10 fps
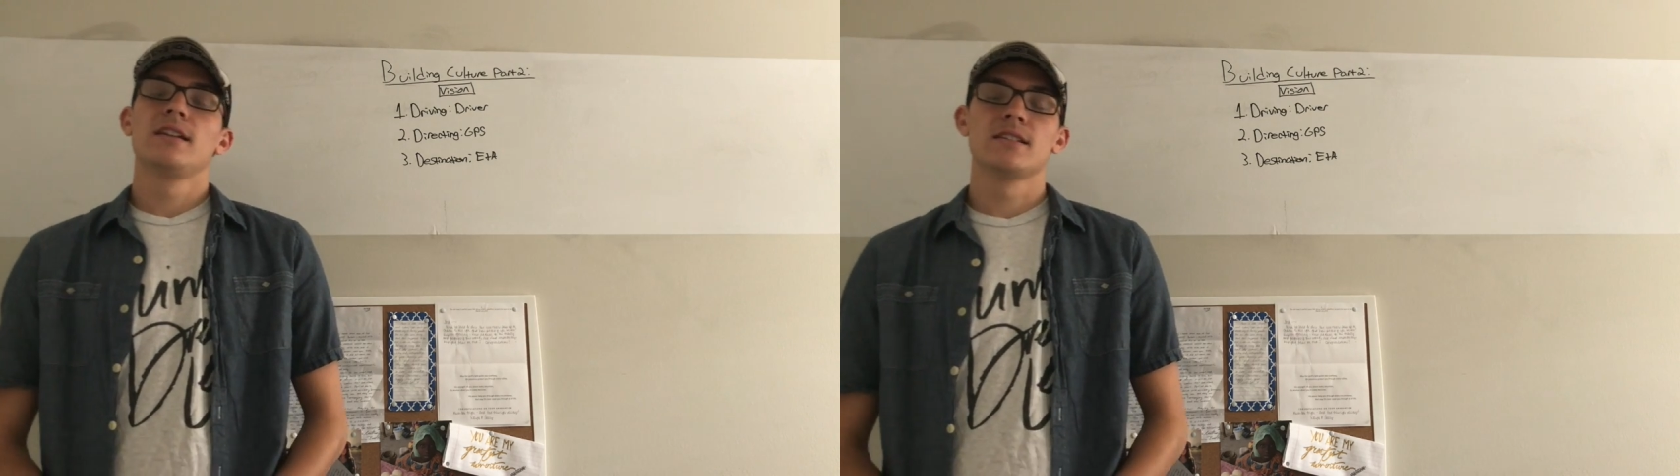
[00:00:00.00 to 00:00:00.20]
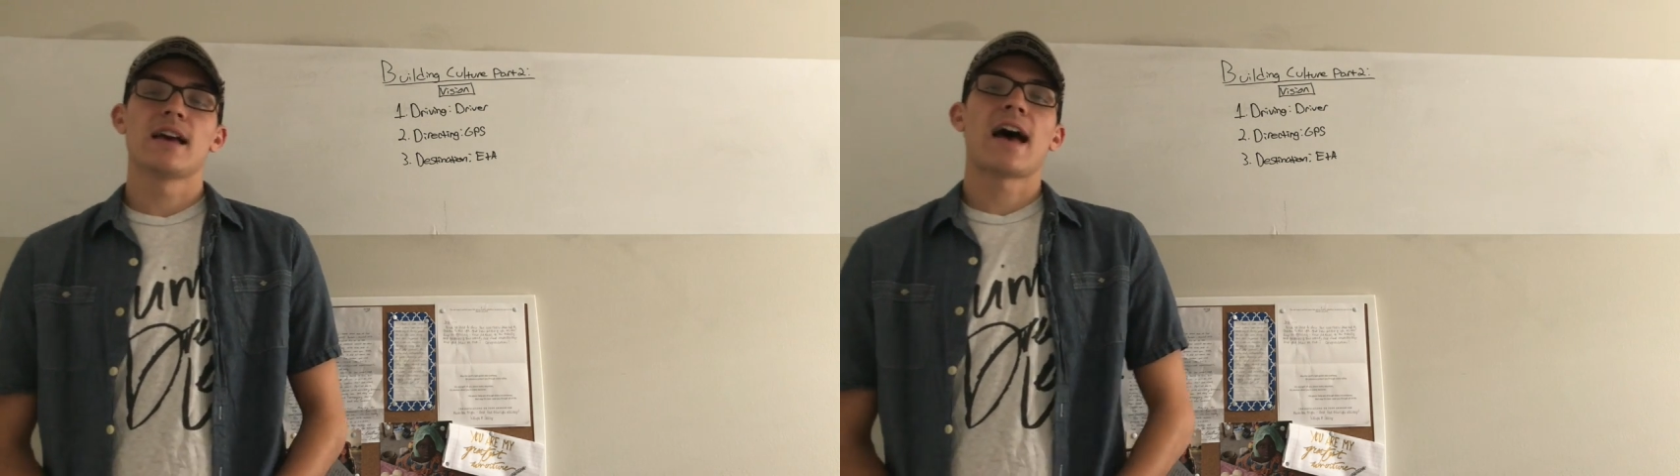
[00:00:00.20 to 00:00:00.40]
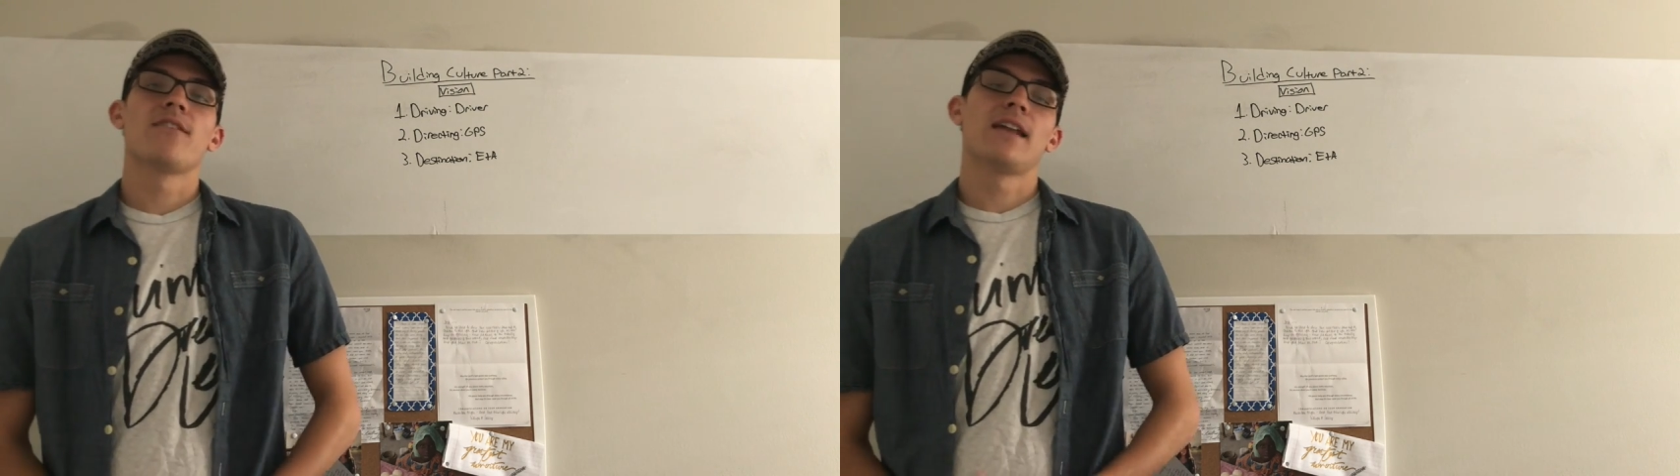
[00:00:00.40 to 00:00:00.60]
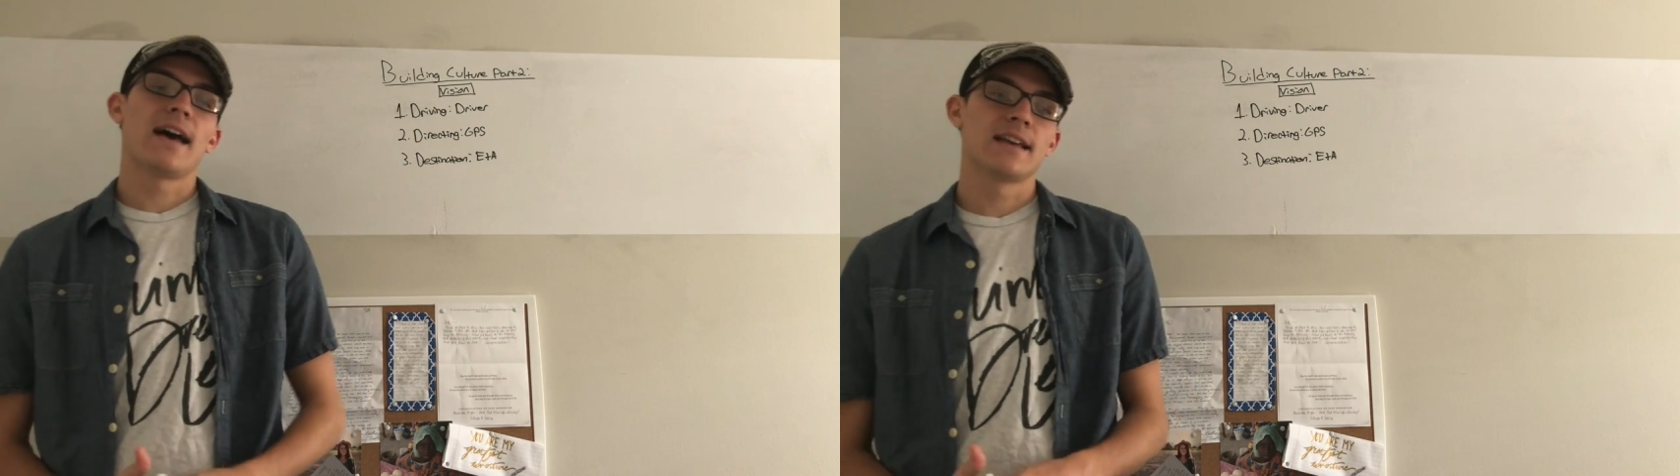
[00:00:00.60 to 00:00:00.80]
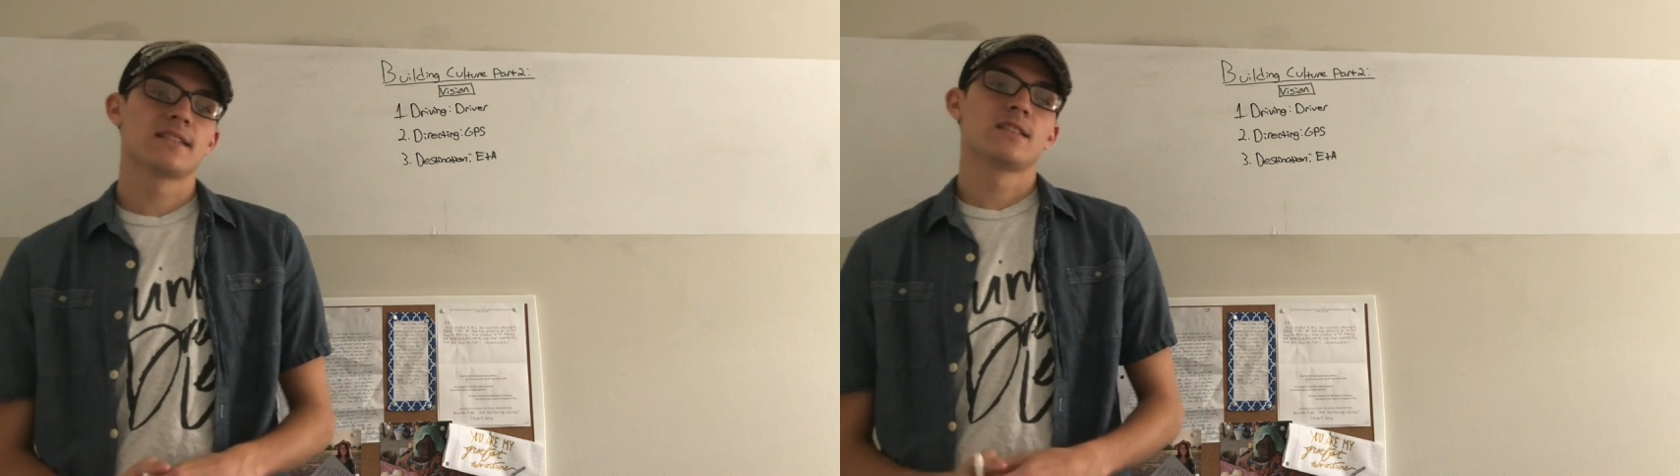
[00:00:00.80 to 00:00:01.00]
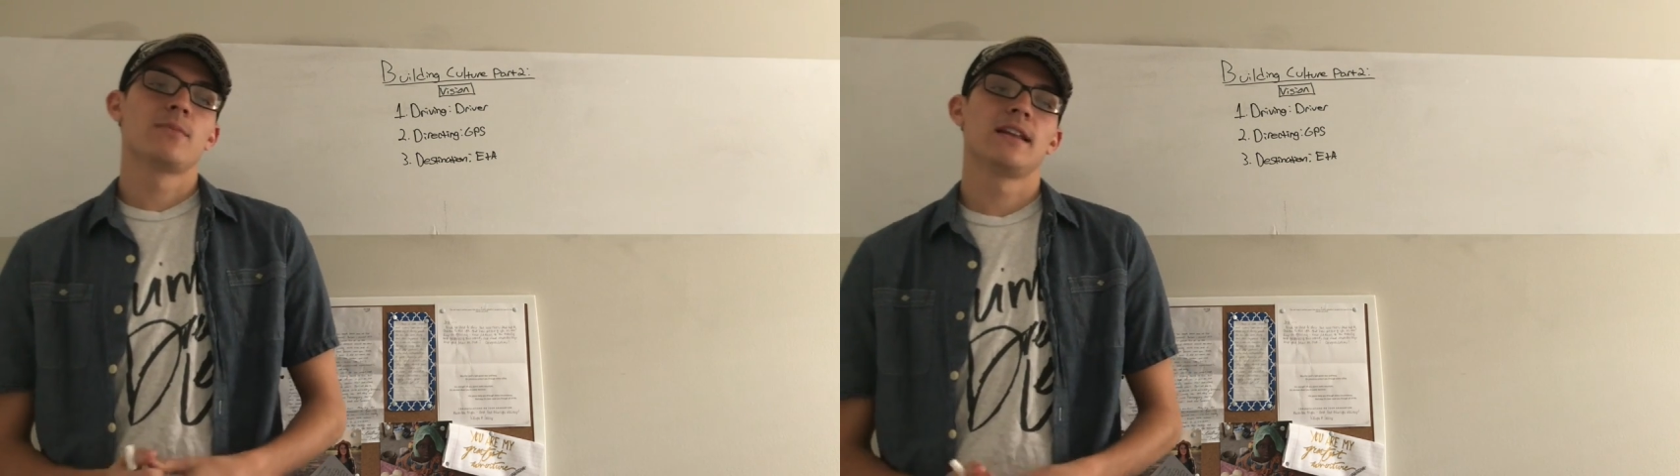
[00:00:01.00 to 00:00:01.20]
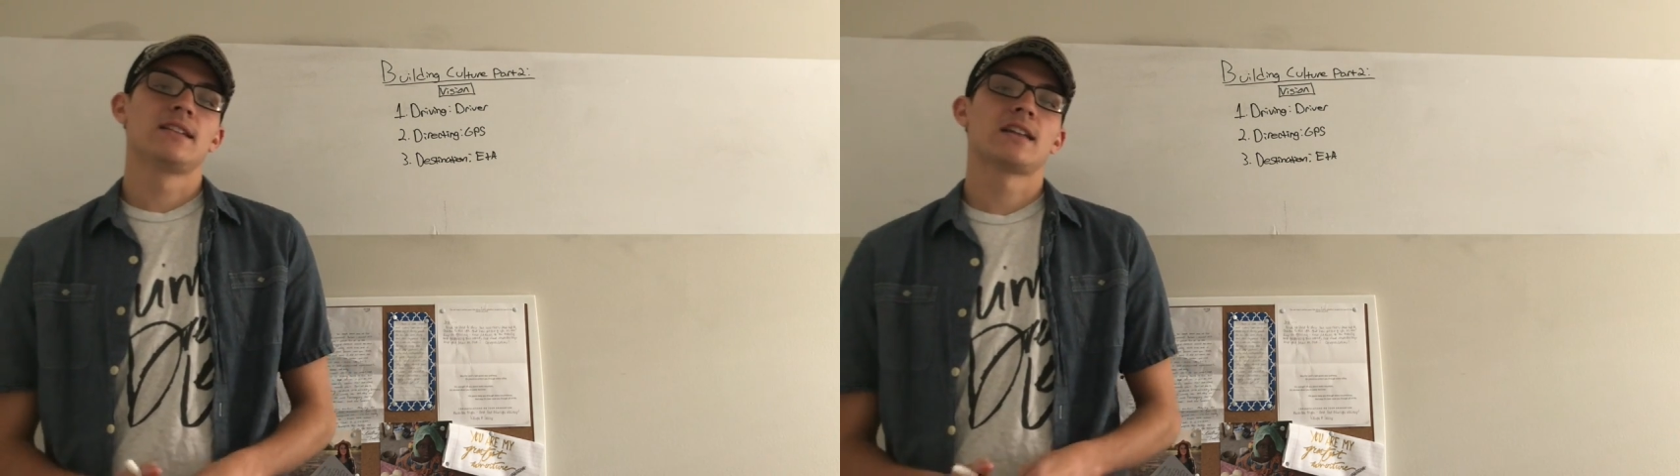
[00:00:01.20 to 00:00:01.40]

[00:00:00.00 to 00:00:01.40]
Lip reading: Does it have an estimated